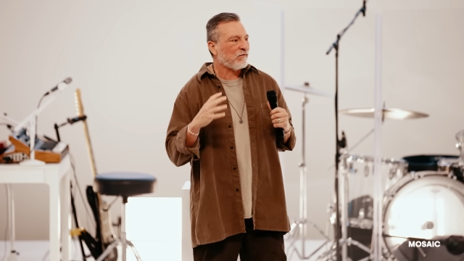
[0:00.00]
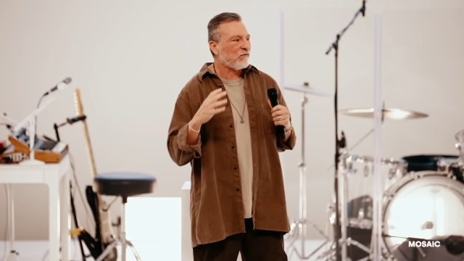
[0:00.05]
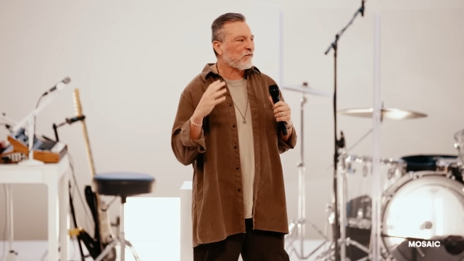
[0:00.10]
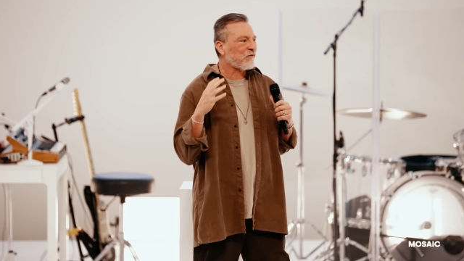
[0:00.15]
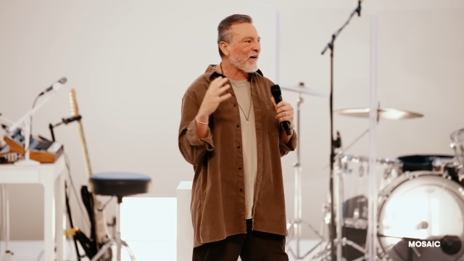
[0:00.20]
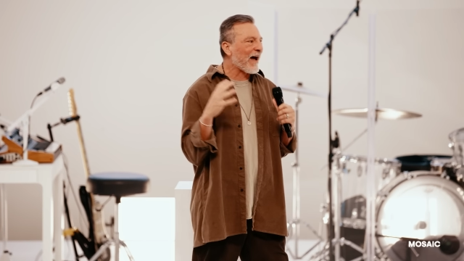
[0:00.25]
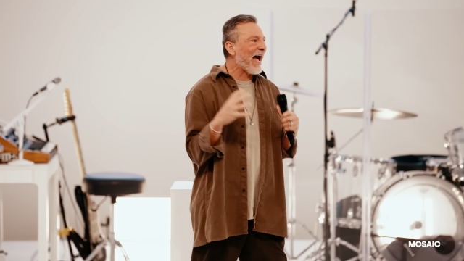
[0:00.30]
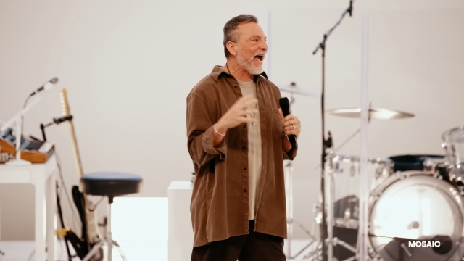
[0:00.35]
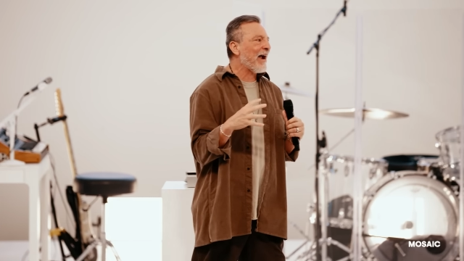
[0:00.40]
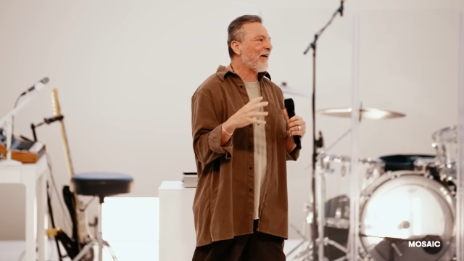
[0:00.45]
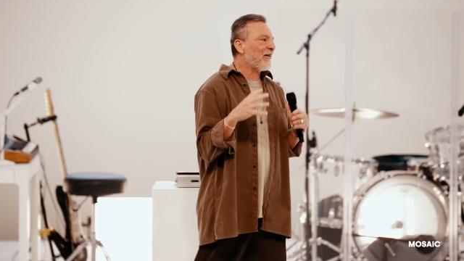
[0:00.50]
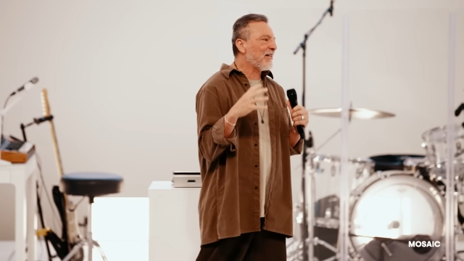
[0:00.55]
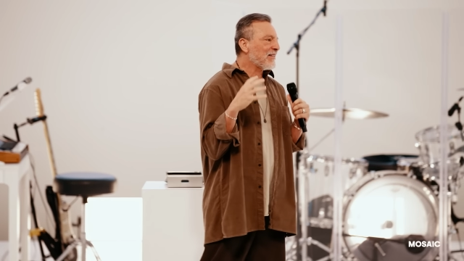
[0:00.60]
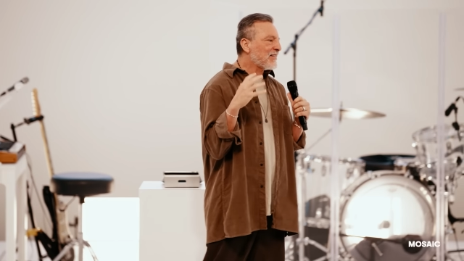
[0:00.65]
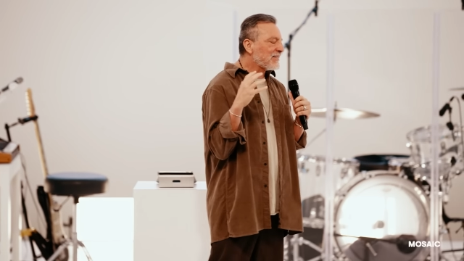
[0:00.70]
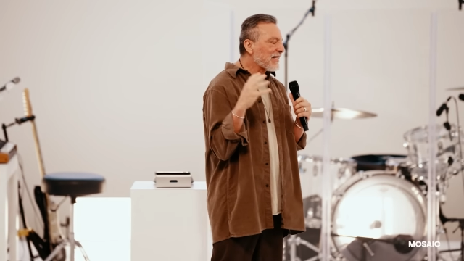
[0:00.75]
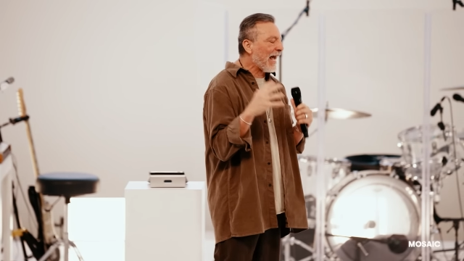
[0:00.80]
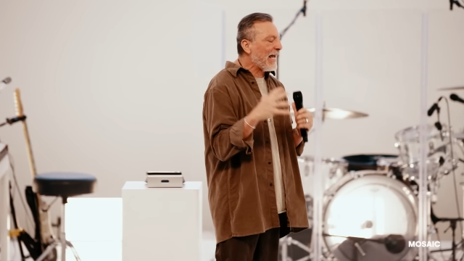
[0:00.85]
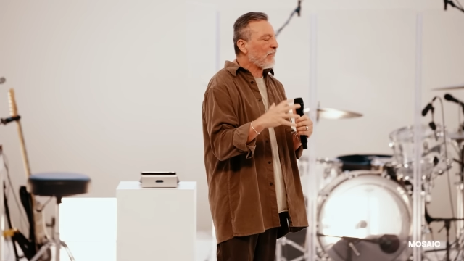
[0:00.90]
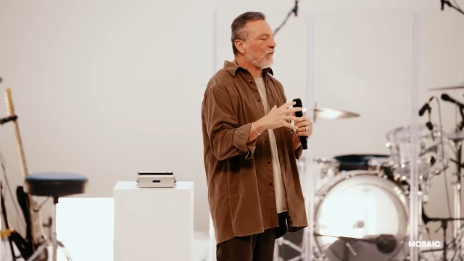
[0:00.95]
fire
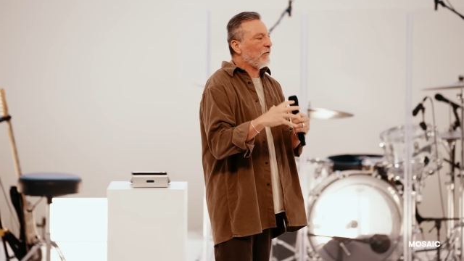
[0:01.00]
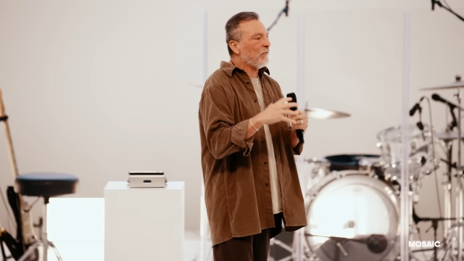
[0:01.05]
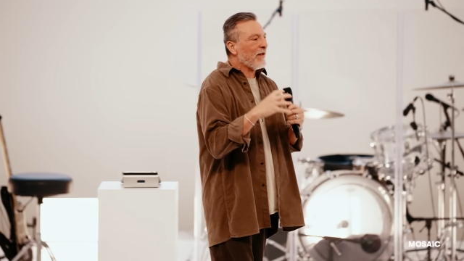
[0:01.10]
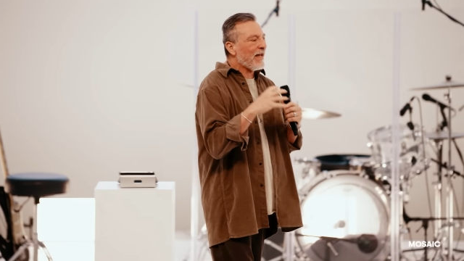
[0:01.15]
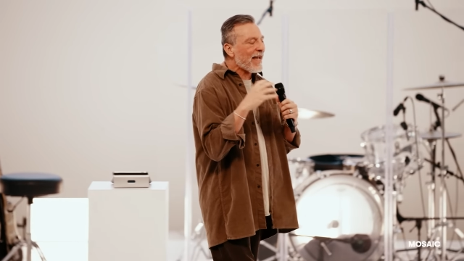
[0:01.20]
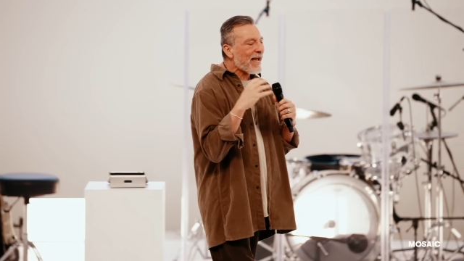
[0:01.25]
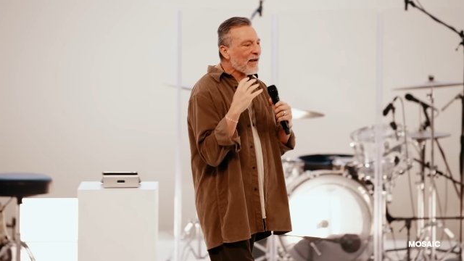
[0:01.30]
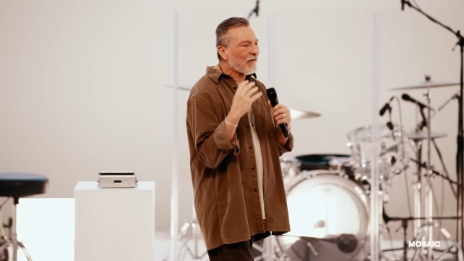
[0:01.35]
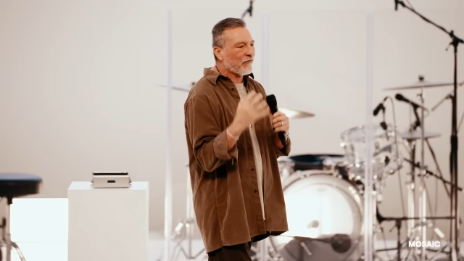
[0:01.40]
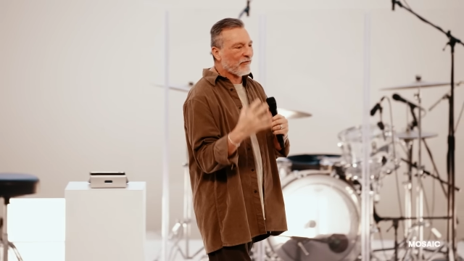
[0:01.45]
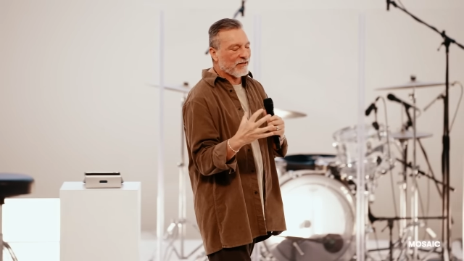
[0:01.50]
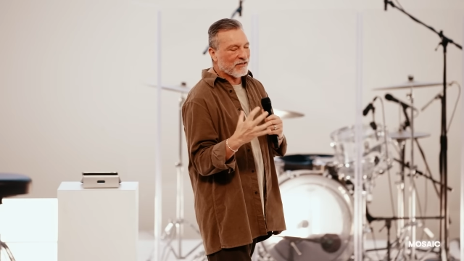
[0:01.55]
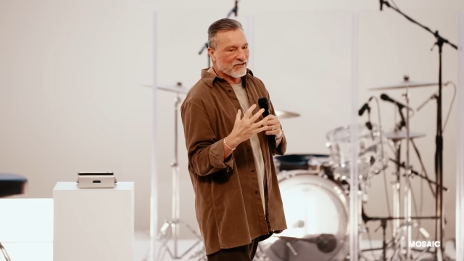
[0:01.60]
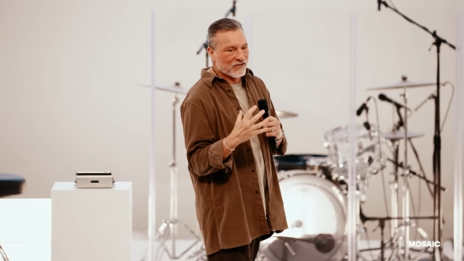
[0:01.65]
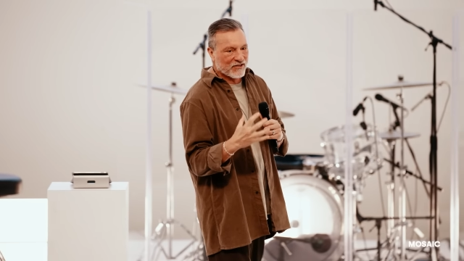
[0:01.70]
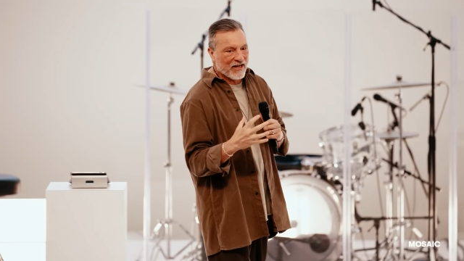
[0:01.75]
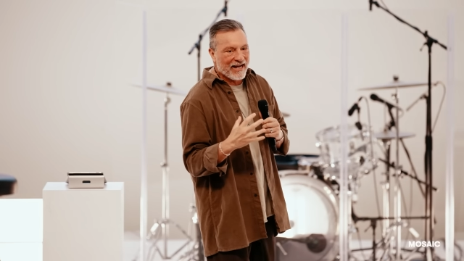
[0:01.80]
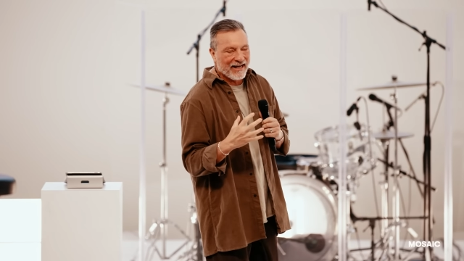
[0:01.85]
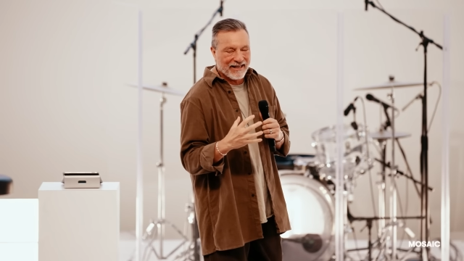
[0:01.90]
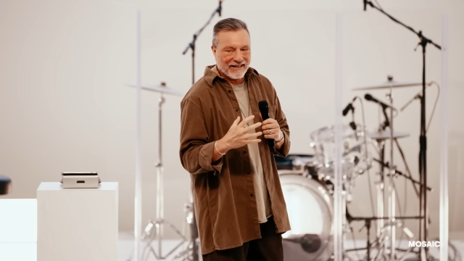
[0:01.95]
inside of him every
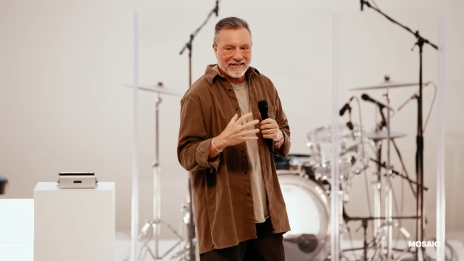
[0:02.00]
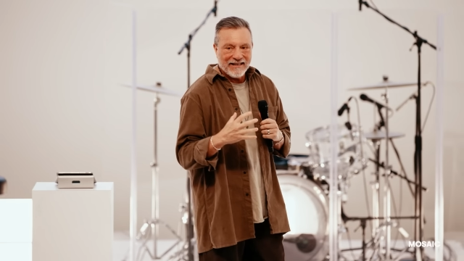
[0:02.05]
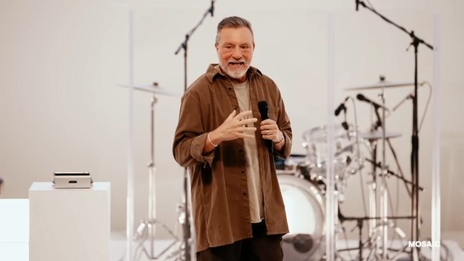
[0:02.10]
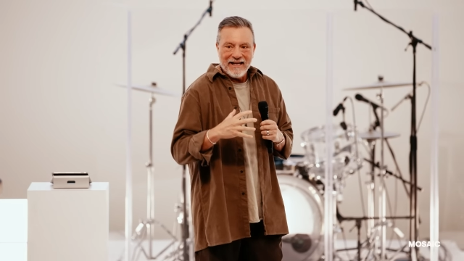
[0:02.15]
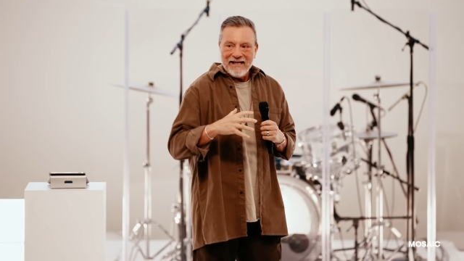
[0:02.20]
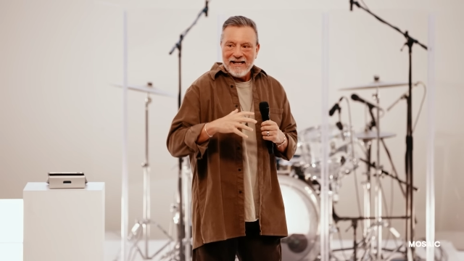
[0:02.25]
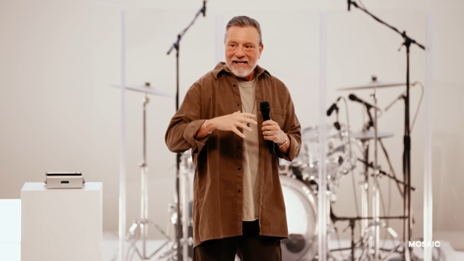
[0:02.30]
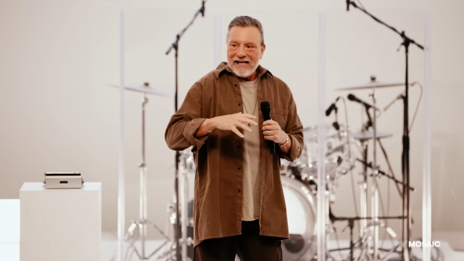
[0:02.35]
second.